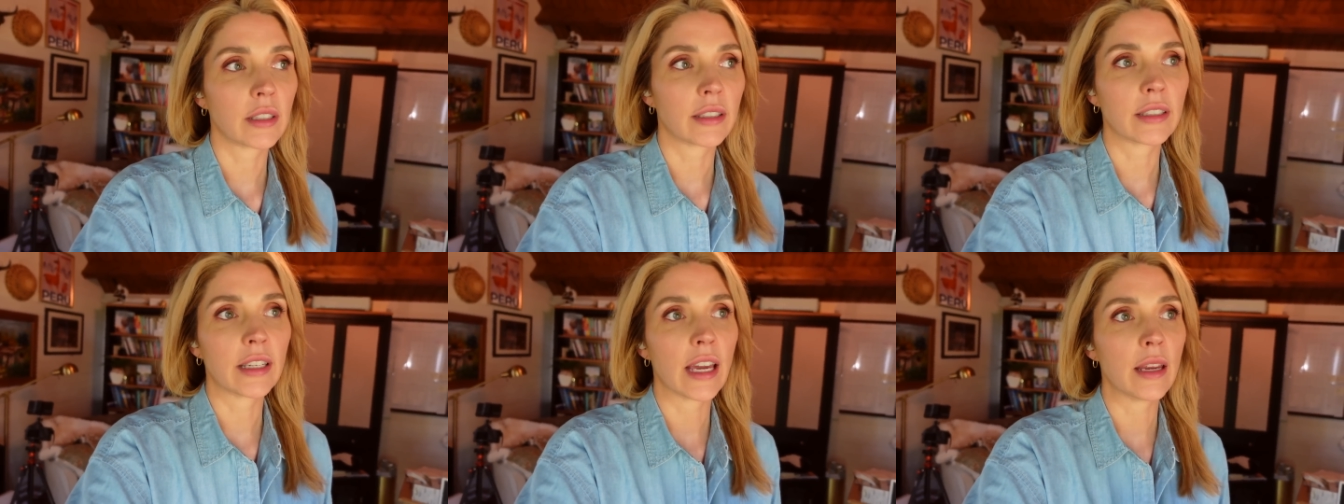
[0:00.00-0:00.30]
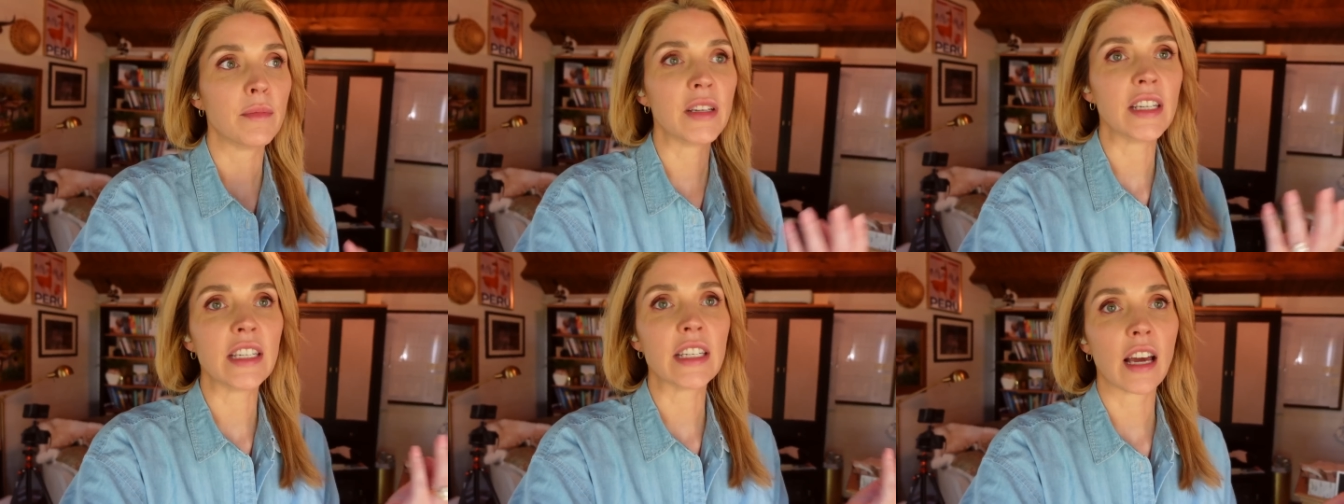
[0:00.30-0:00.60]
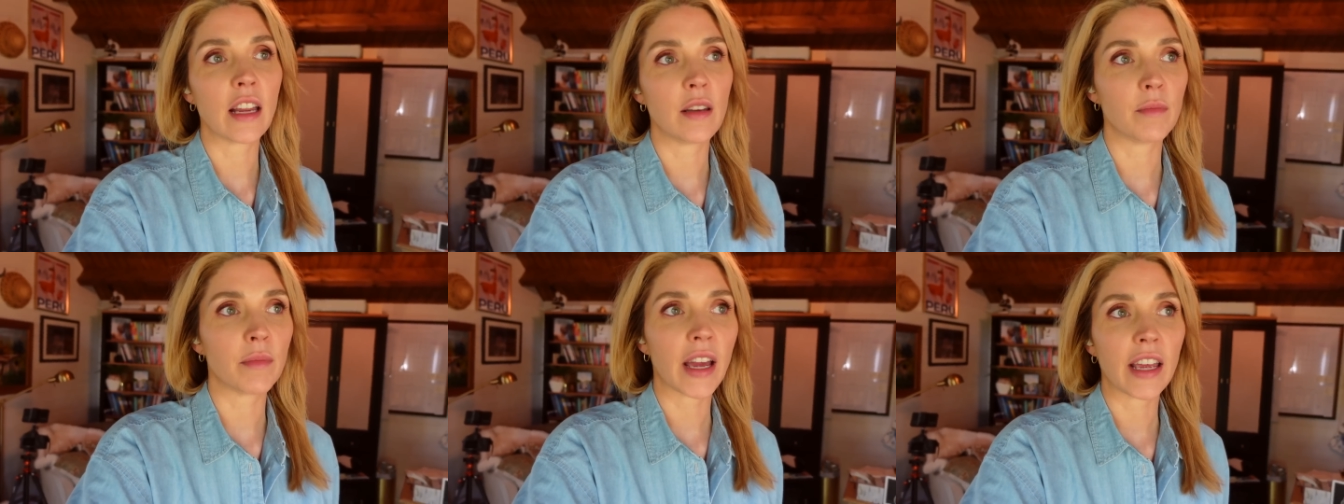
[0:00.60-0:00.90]
can be
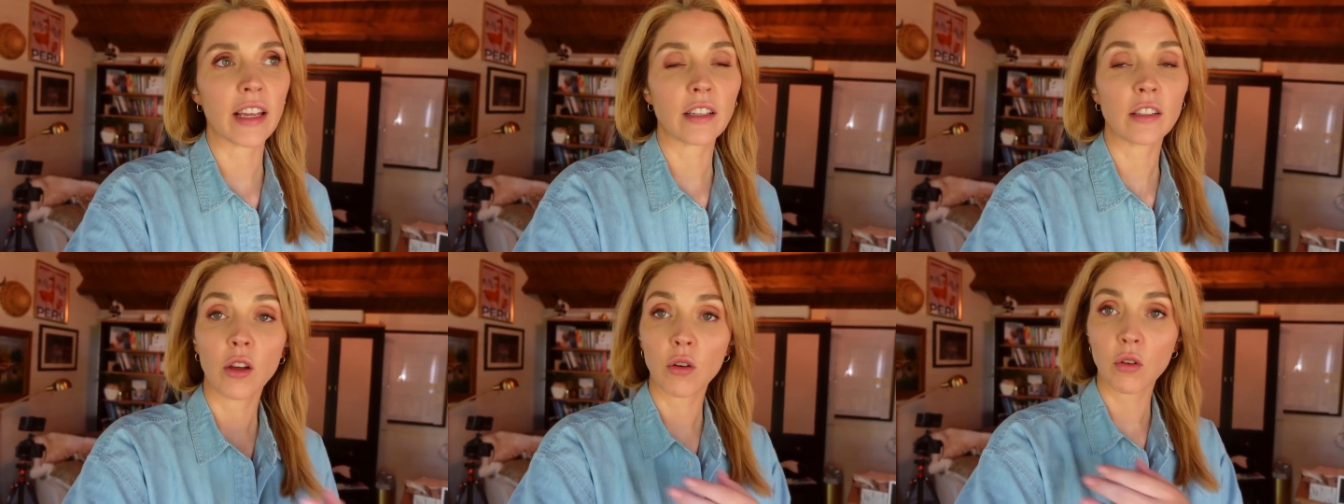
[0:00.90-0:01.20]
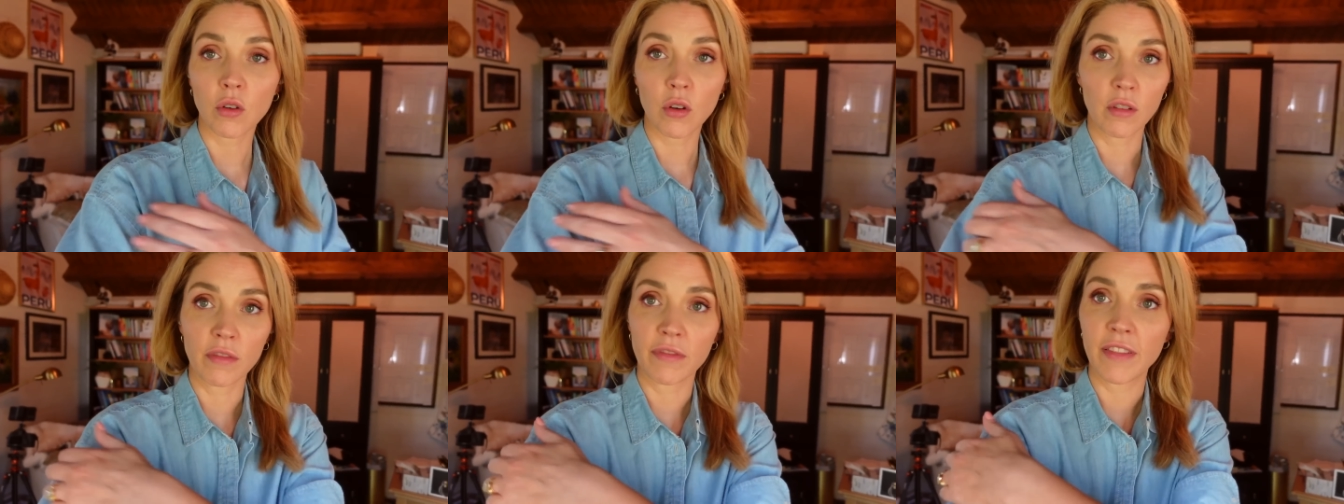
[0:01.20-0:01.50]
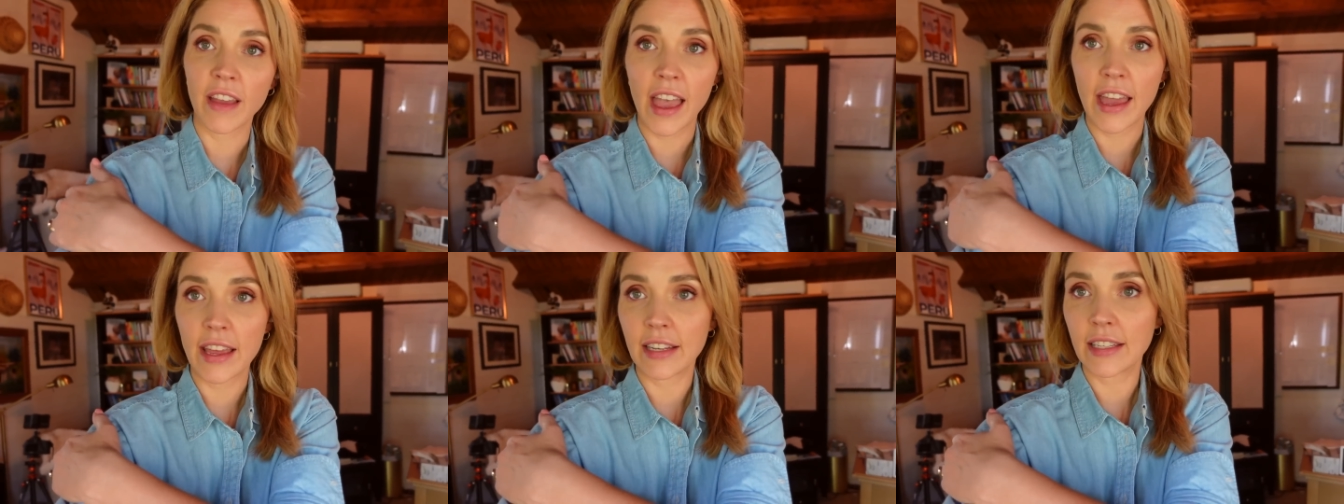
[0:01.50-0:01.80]
done by a local
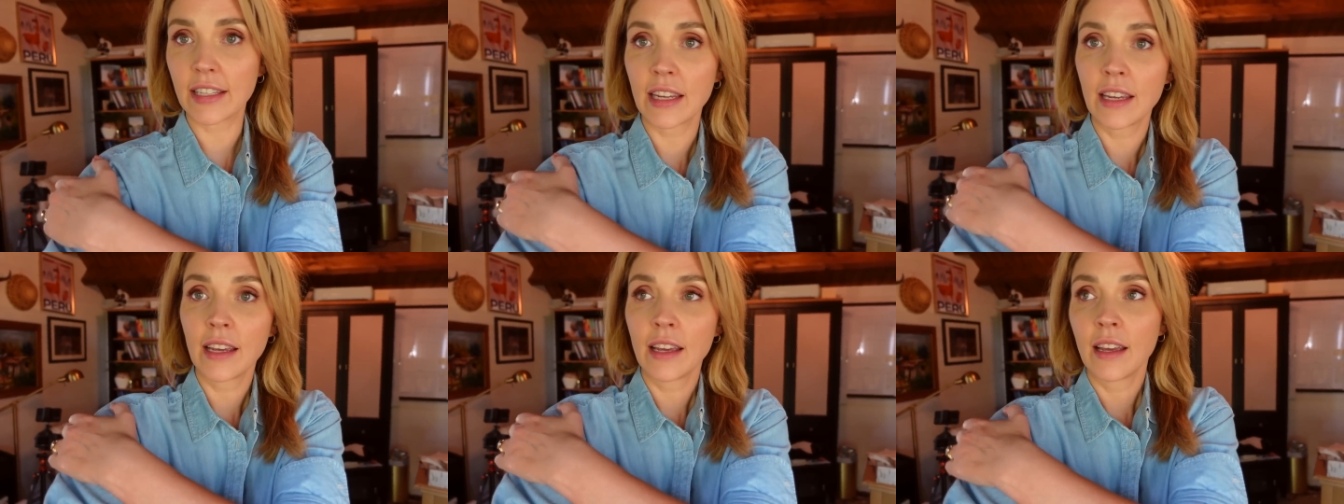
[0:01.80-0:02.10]
vet